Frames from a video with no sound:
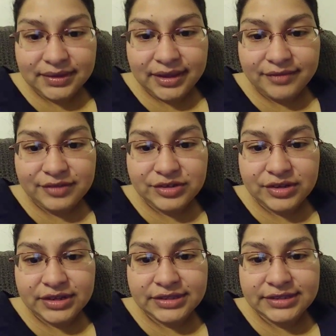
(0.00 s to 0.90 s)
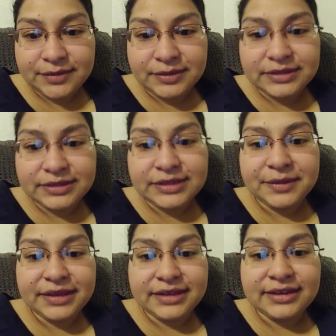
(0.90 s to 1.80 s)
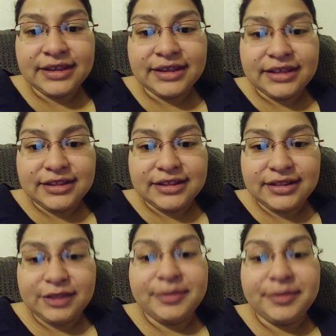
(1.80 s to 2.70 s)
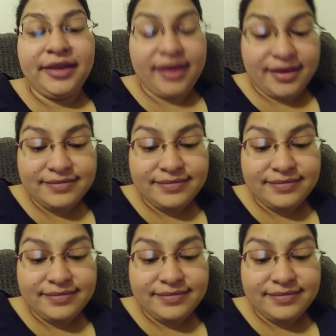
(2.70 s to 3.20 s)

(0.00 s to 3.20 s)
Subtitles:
Have to unsub and sub again. Then click the button. Yeah.